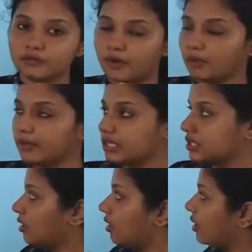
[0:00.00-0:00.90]

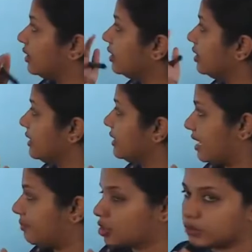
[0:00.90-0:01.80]
formation or the
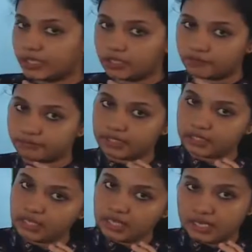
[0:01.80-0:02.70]
establishment of the